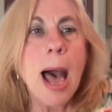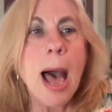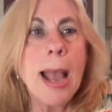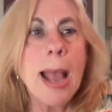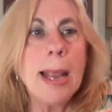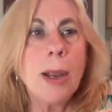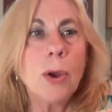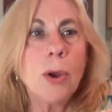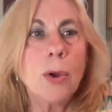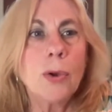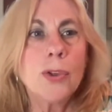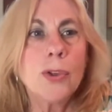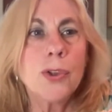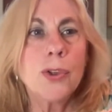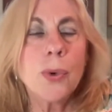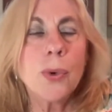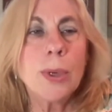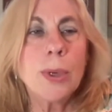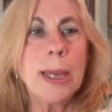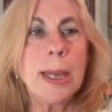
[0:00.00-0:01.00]
iron,
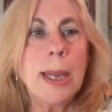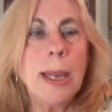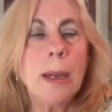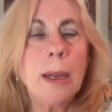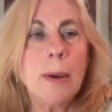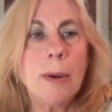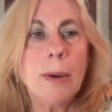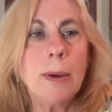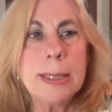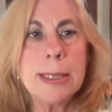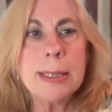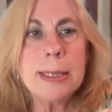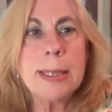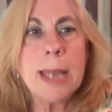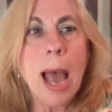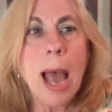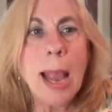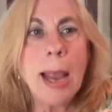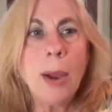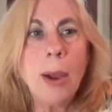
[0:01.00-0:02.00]
so it increases
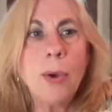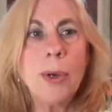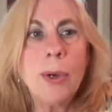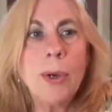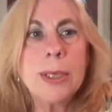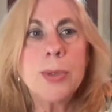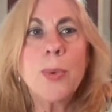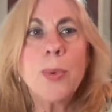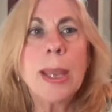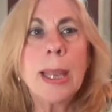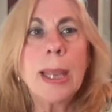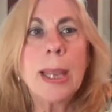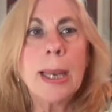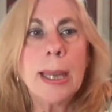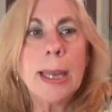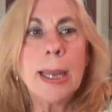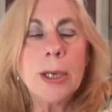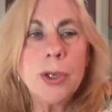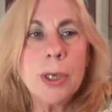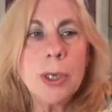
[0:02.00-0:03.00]
iron
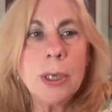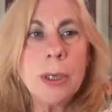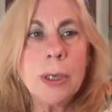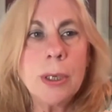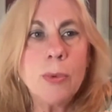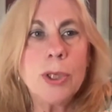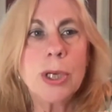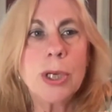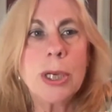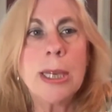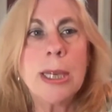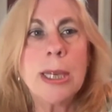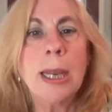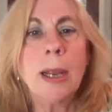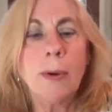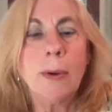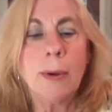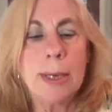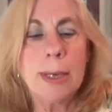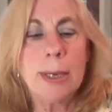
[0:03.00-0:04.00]
dysregulation, which
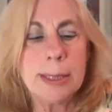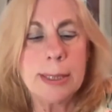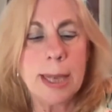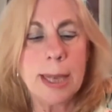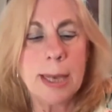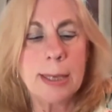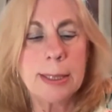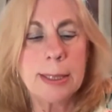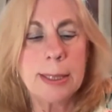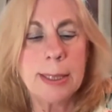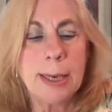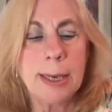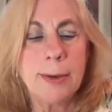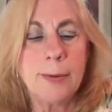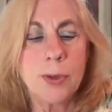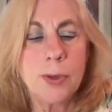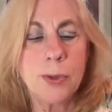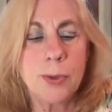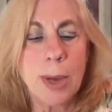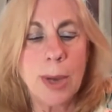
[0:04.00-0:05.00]
increases
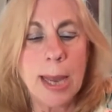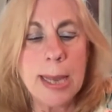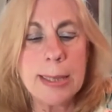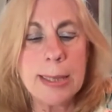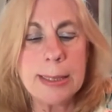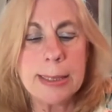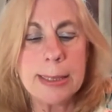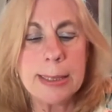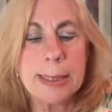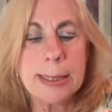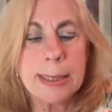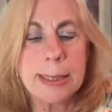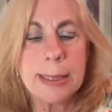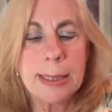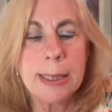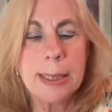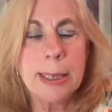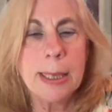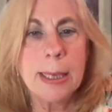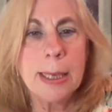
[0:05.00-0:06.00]
oxidative stress.
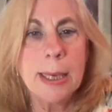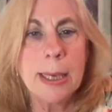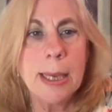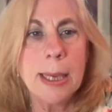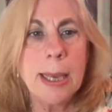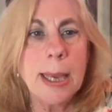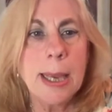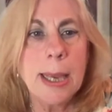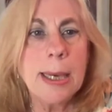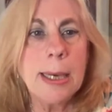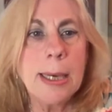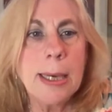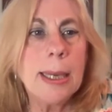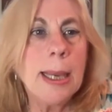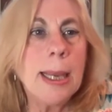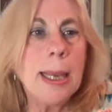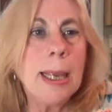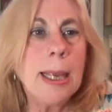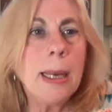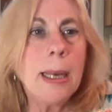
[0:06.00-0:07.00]

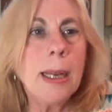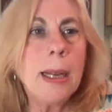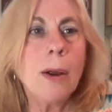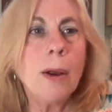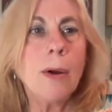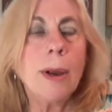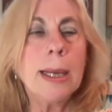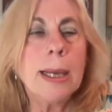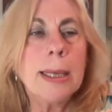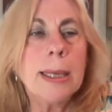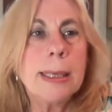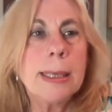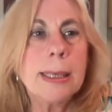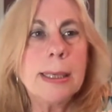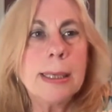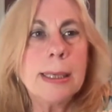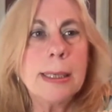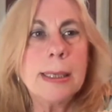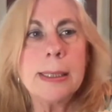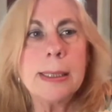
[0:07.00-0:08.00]
It
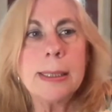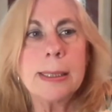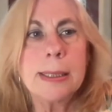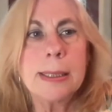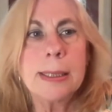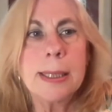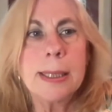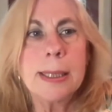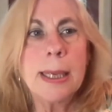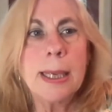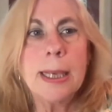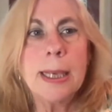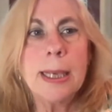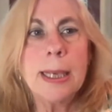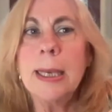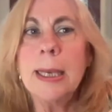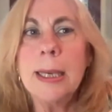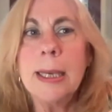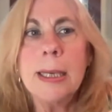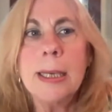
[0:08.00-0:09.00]
increases the
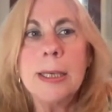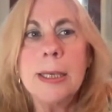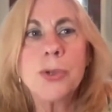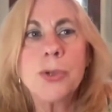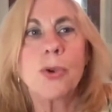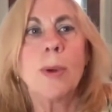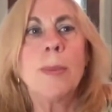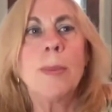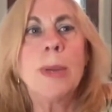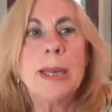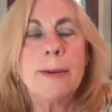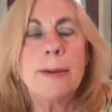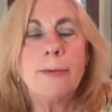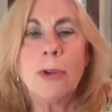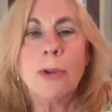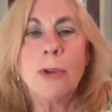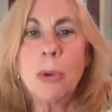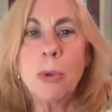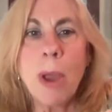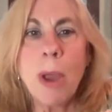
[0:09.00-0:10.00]
indiscriminate
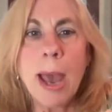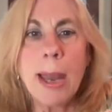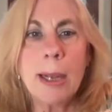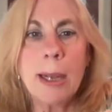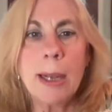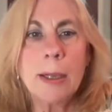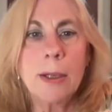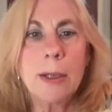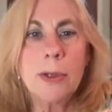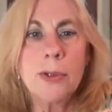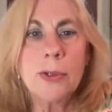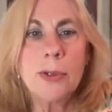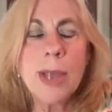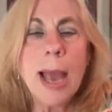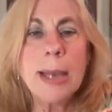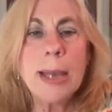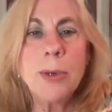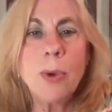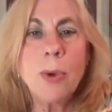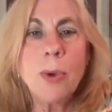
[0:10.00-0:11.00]
free radicals,
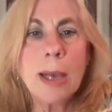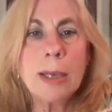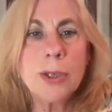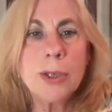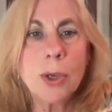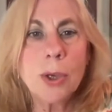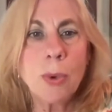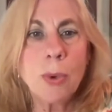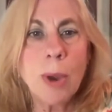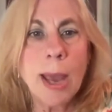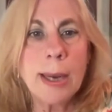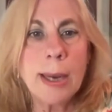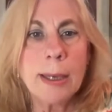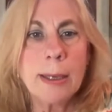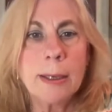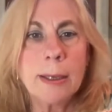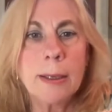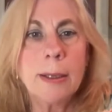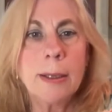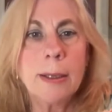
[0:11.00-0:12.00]
the hydroxyl
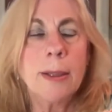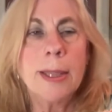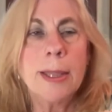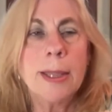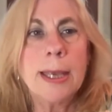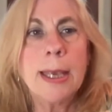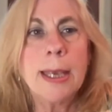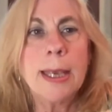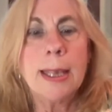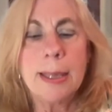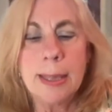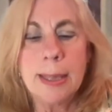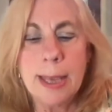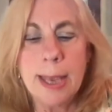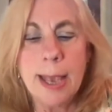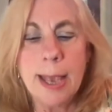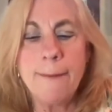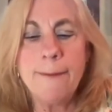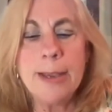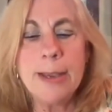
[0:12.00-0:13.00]
radical,
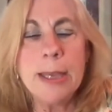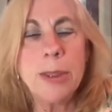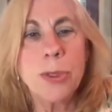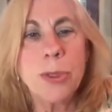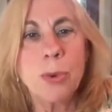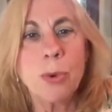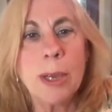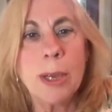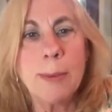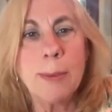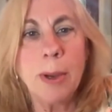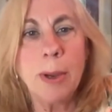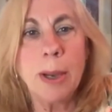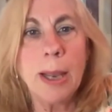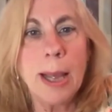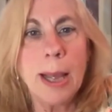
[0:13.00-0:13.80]
the Fe3+,